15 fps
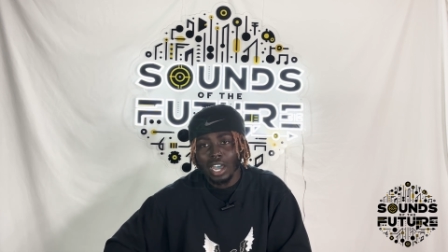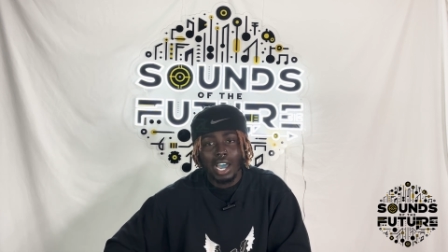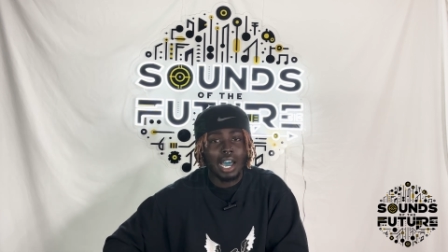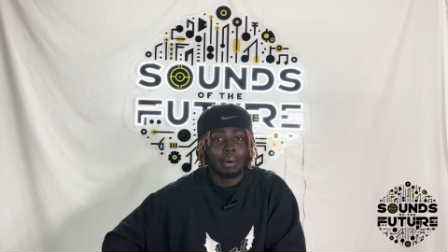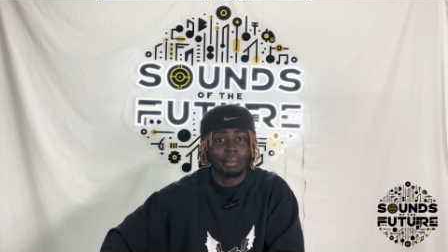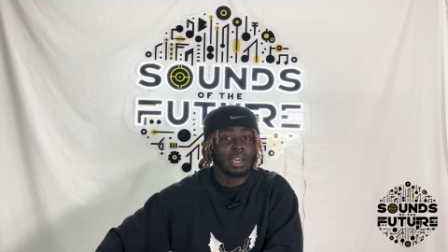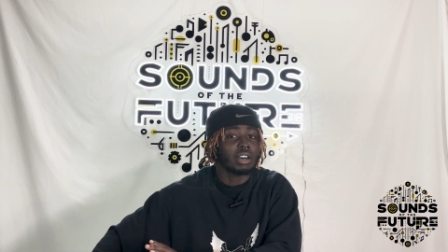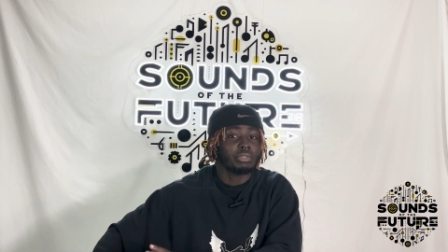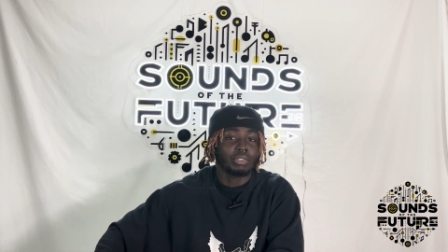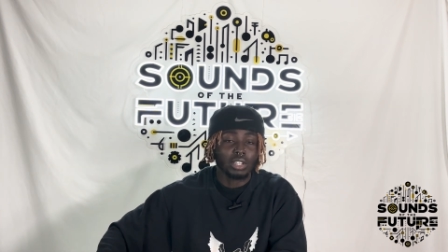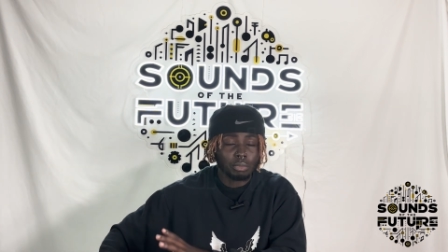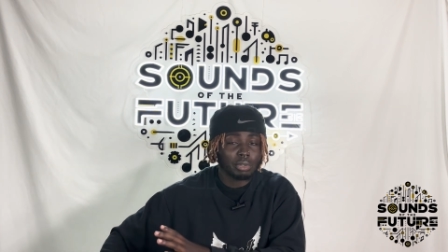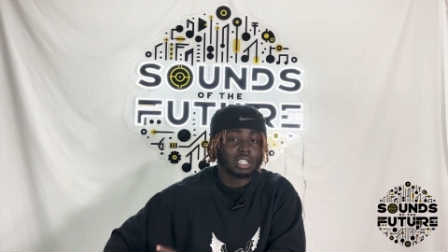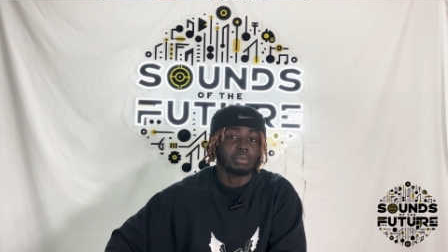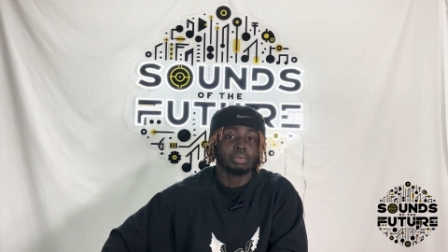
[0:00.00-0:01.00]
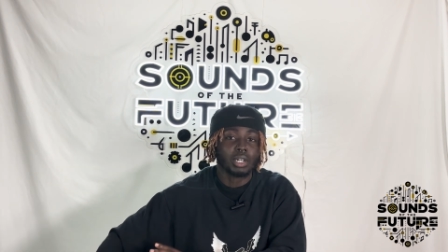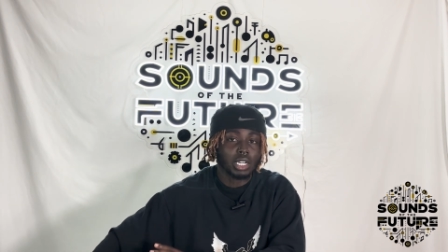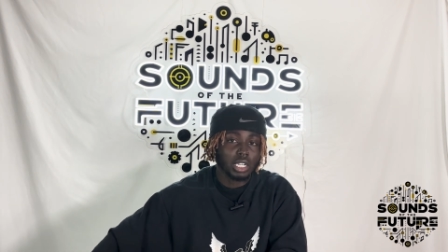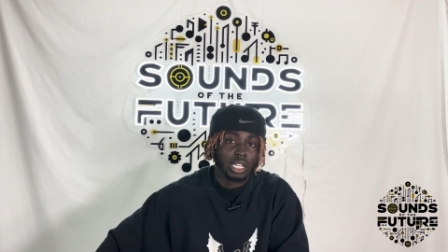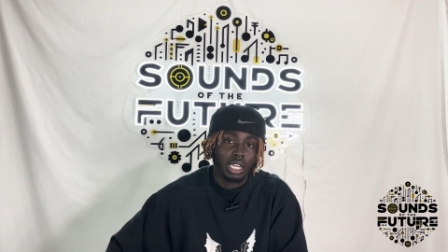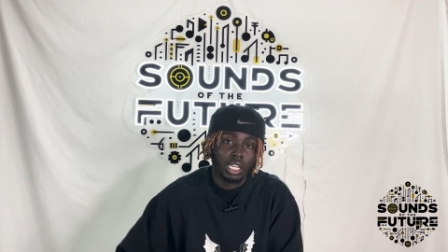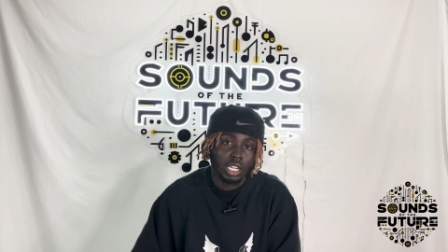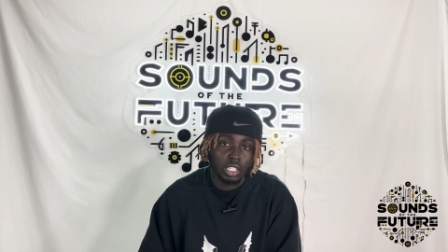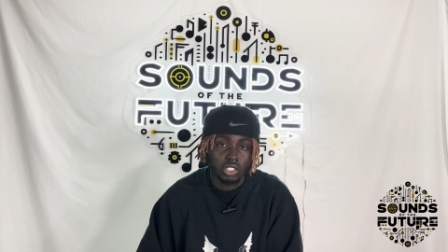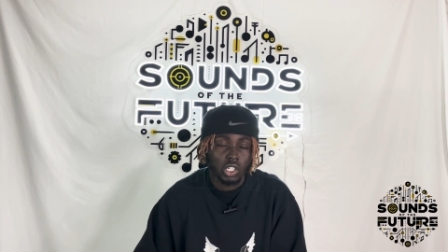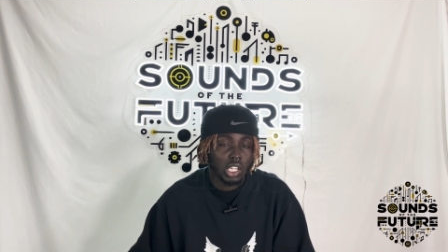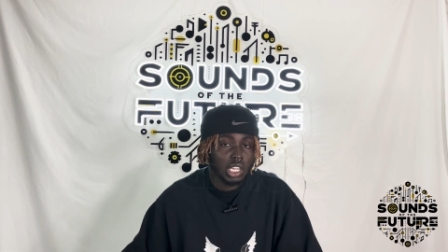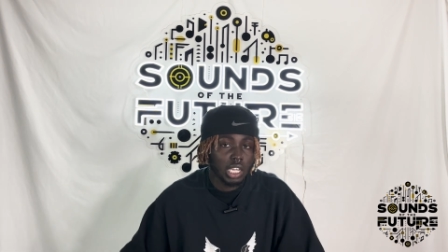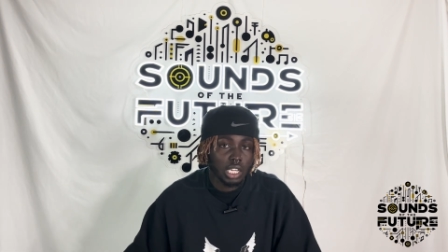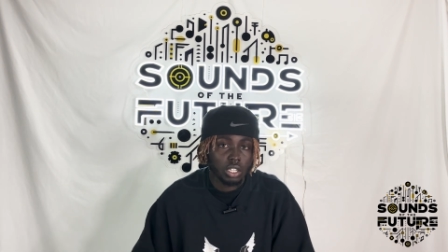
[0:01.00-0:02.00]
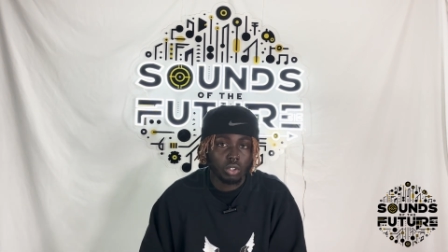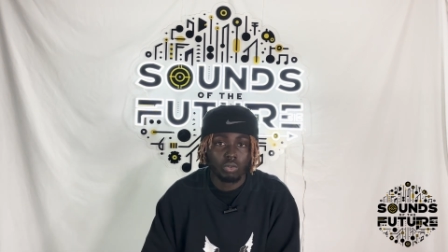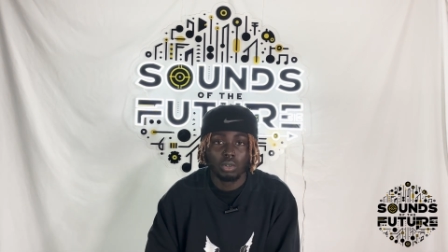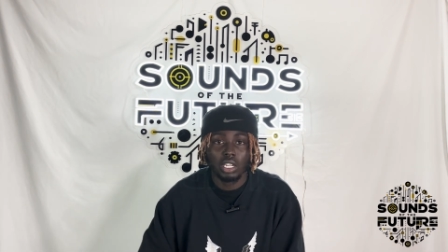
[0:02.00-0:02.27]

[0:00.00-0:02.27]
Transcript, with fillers: I'm not finna be a part of that. That's all I know.